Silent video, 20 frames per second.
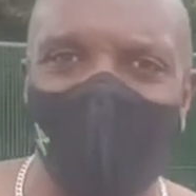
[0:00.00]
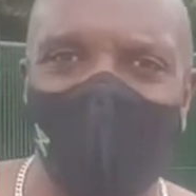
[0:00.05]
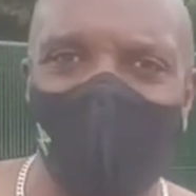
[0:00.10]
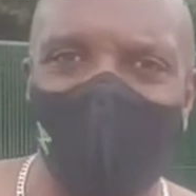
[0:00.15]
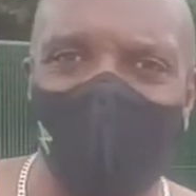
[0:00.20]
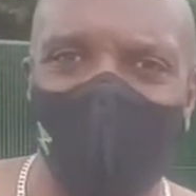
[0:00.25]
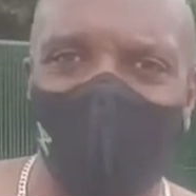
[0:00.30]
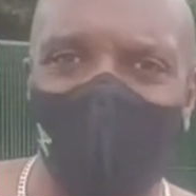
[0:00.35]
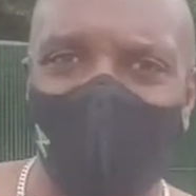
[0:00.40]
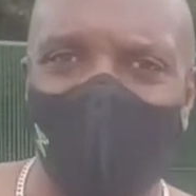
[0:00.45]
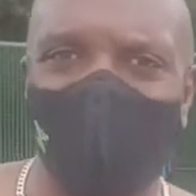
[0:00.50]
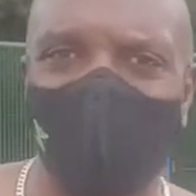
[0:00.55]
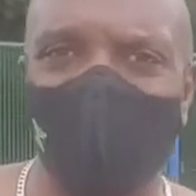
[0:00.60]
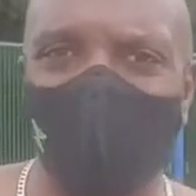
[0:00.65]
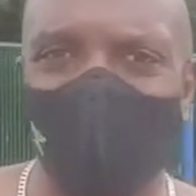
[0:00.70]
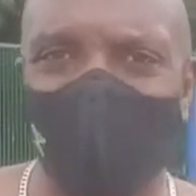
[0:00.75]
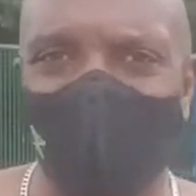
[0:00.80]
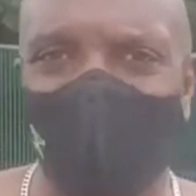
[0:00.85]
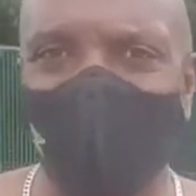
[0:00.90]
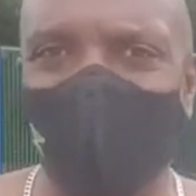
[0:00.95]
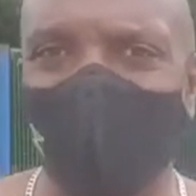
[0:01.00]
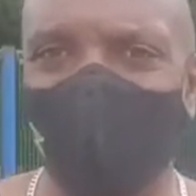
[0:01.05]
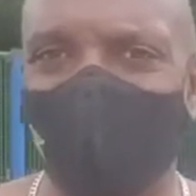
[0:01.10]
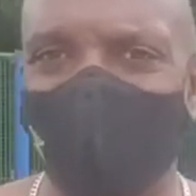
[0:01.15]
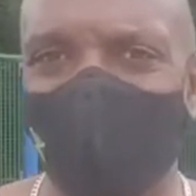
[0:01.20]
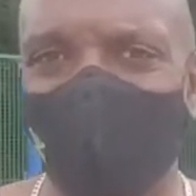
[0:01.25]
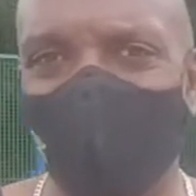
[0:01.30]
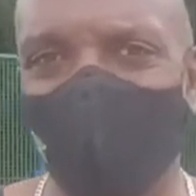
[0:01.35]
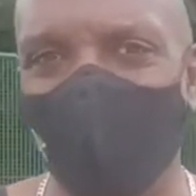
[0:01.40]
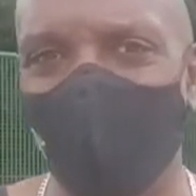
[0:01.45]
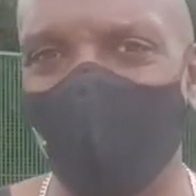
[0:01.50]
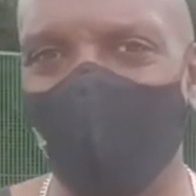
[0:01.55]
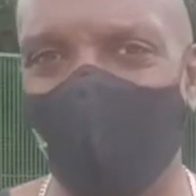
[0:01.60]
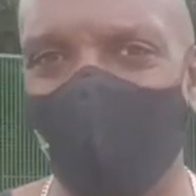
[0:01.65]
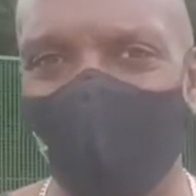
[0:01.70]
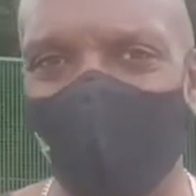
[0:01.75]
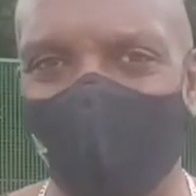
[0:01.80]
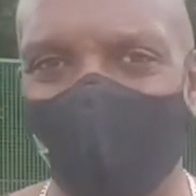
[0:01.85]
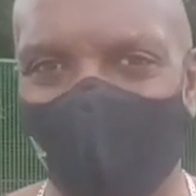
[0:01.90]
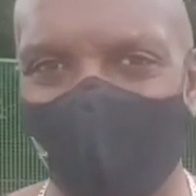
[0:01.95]
And what I'm asking
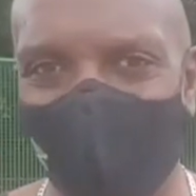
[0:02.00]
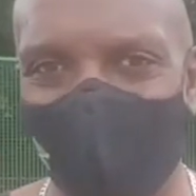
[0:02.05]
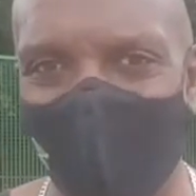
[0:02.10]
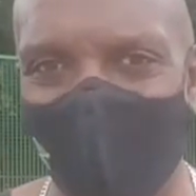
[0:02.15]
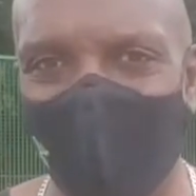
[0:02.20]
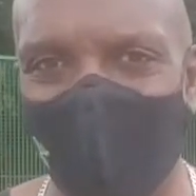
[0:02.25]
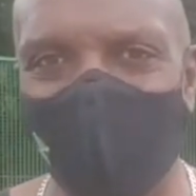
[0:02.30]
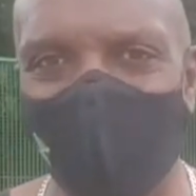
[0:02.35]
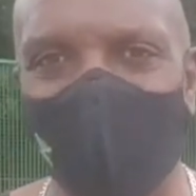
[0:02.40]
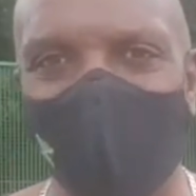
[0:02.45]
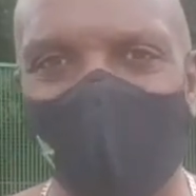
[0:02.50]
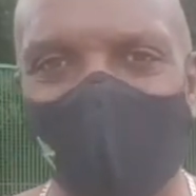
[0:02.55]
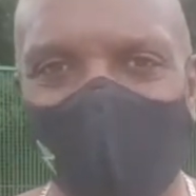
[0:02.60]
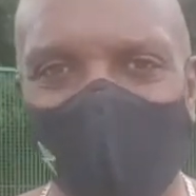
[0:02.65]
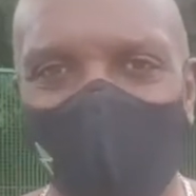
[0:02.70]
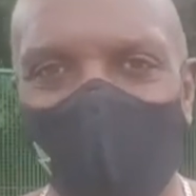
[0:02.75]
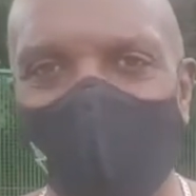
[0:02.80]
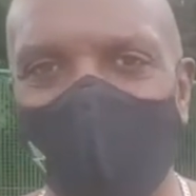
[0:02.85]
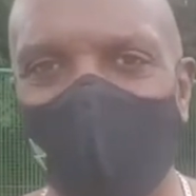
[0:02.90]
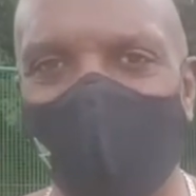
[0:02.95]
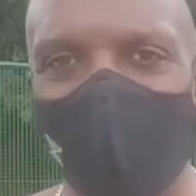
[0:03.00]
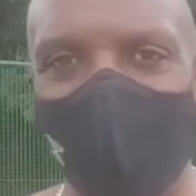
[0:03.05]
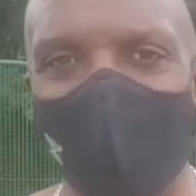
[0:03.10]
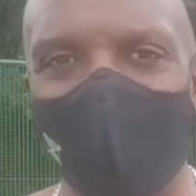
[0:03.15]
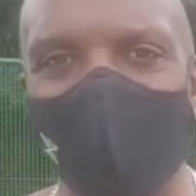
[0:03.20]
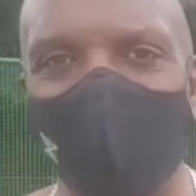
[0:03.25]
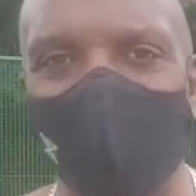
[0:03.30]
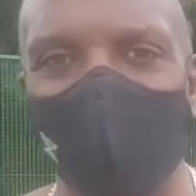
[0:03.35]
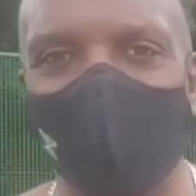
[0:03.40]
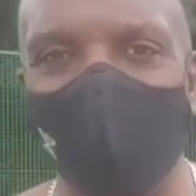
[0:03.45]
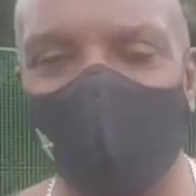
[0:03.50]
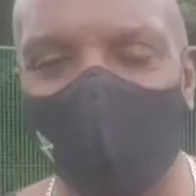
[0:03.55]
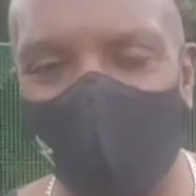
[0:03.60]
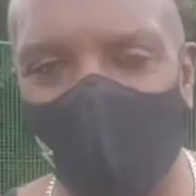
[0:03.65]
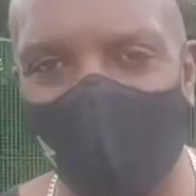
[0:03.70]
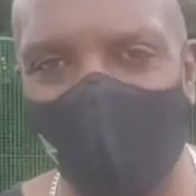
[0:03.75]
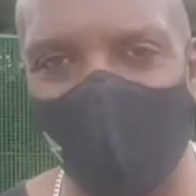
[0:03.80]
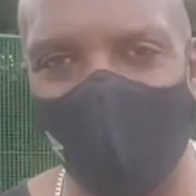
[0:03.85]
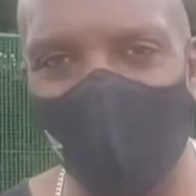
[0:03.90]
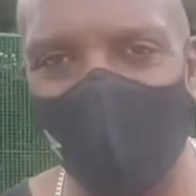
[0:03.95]
you is make sure that you can
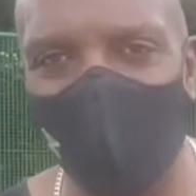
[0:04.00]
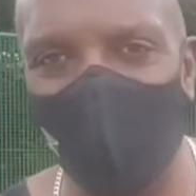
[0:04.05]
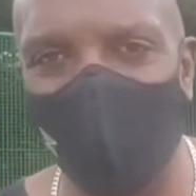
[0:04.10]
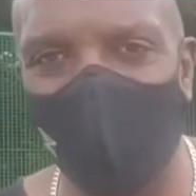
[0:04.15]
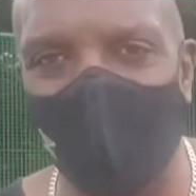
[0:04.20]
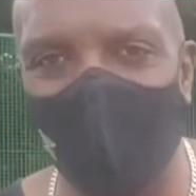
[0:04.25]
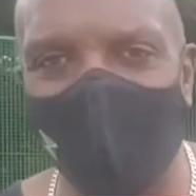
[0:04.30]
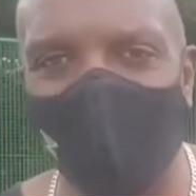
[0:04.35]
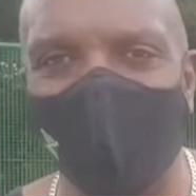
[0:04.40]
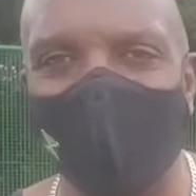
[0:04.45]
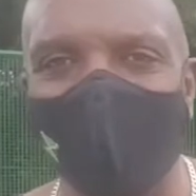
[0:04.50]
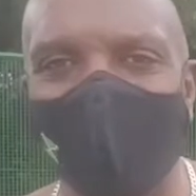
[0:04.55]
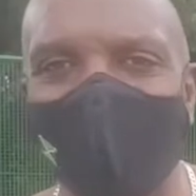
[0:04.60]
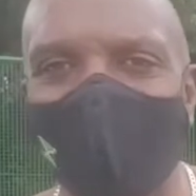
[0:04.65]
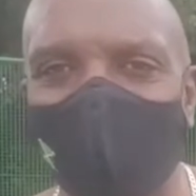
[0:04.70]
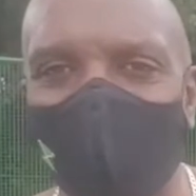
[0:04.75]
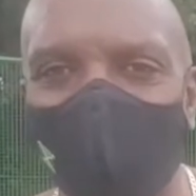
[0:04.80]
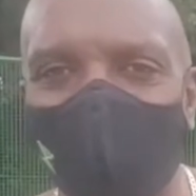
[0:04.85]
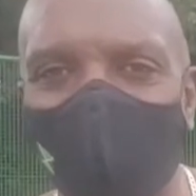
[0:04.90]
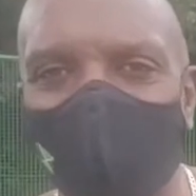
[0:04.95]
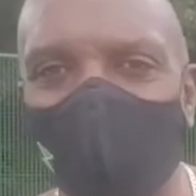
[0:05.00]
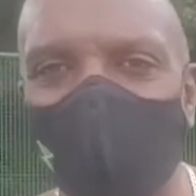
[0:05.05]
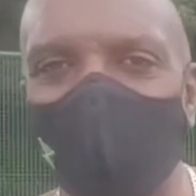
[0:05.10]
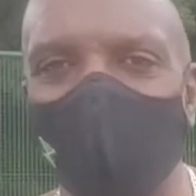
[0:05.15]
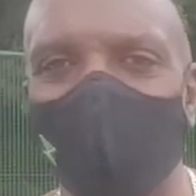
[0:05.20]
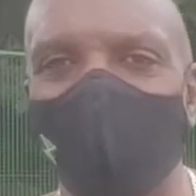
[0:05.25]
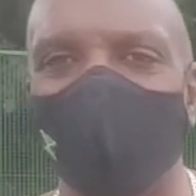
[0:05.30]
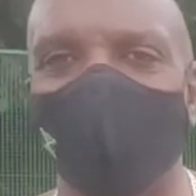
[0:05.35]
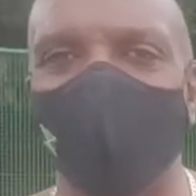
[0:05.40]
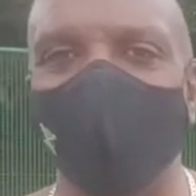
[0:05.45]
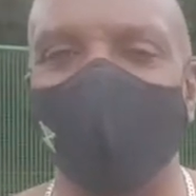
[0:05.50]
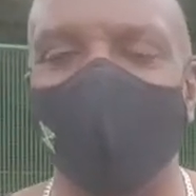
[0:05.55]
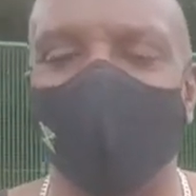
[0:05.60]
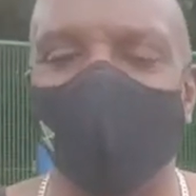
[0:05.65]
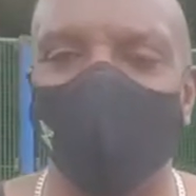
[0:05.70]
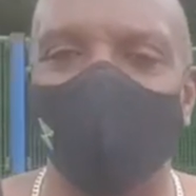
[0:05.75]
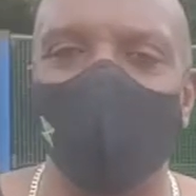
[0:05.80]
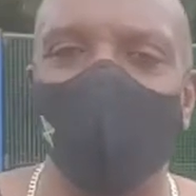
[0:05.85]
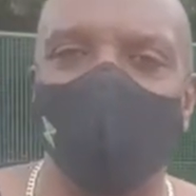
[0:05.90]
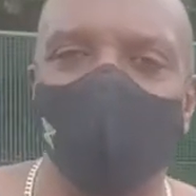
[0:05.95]
try and get up that little bit earlier to
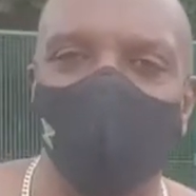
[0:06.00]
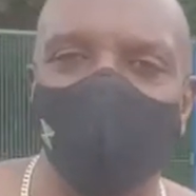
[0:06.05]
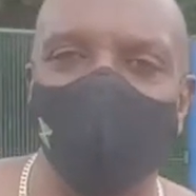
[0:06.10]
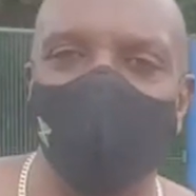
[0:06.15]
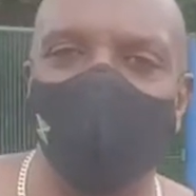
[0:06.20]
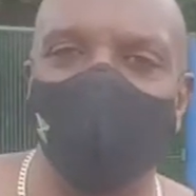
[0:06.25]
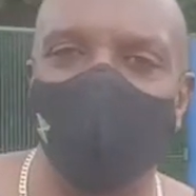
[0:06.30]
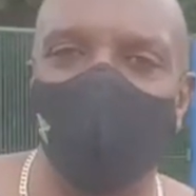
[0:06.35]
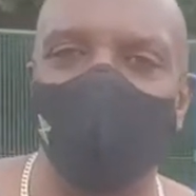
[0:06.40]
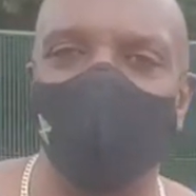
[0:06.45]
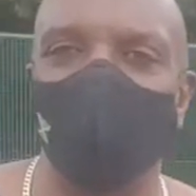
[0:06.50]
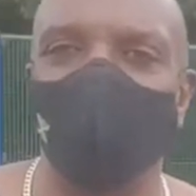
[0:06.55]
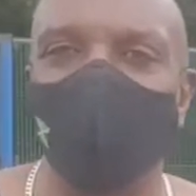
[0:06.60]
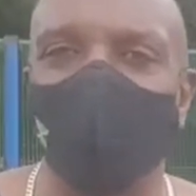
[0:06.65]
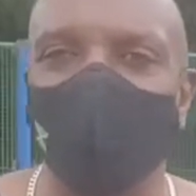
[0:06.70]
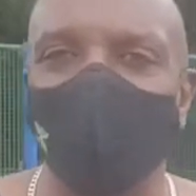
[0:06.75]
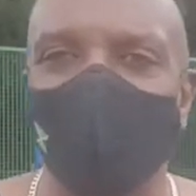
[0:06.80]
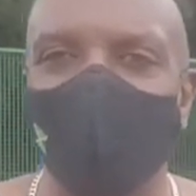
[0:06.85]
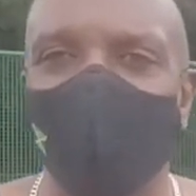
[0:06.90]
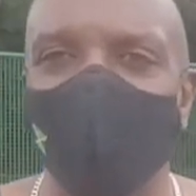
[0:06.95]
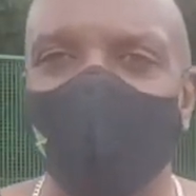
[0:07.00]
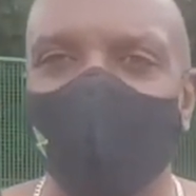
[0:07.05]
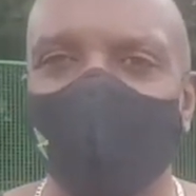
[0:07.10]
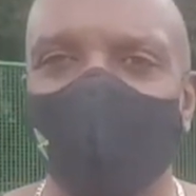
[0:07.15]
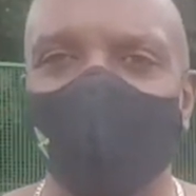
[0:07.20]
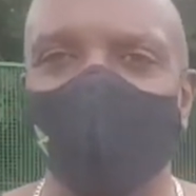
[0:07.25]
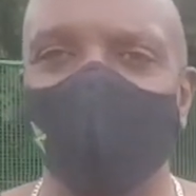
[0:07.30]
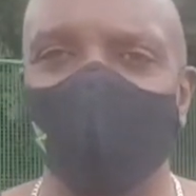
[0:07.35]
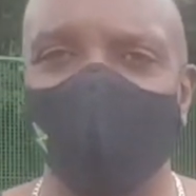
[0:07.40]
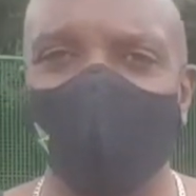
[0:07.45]
get more things done in a day.